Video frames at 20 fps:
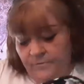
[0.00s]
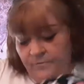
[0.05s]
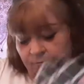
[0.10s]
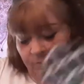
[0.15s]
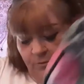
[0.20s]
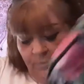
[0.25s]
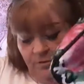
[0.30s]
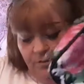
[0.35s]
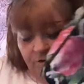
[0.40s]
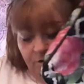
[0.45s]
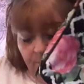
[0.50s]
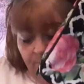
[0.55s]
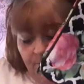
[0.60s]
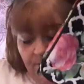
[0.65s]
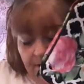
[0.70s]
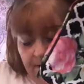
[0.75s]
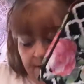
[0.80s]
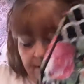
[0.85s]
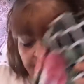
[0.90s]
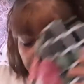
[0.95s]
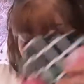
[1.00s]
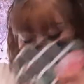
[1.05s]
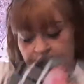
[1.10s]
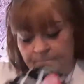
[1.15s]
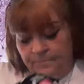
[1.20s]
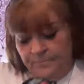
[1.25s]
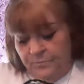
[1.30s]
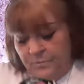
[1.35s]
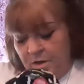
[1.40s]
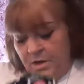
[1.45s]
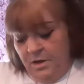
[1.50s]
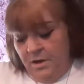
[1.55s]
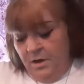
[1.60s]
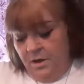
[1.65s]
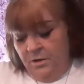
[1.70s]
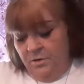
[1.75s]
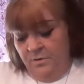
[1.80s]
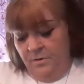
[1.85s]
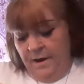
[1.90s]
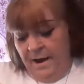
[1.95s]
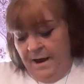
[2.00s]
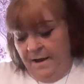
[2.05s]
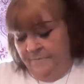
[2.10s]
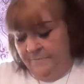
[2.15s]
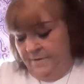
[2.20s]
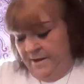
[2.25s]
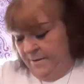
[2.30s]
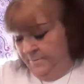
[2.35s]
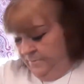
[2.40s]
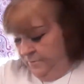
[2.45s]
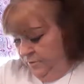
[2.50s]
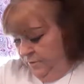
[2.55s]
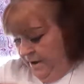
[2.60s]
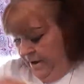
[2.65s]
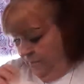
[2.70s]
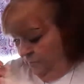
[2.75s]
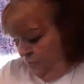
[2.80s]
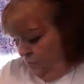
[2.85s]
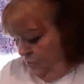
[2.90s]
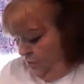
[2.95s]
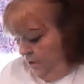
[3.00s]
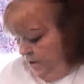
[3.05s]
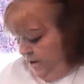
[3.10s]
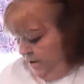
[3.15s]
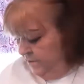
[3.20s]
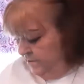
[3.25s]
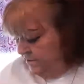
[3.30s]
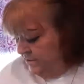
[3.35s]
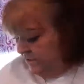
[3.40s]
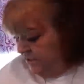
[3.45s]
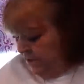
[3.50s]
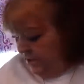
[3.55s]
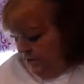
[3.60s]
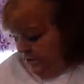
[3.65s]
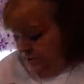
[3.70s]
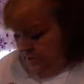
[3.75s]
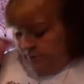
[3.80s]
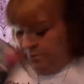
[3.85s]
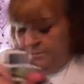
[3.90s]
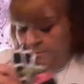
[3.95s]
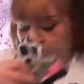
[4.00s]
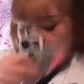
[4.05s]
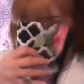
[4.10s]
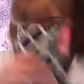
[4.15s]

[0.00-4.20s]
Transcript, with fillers: for your money. You have that, you have one, two,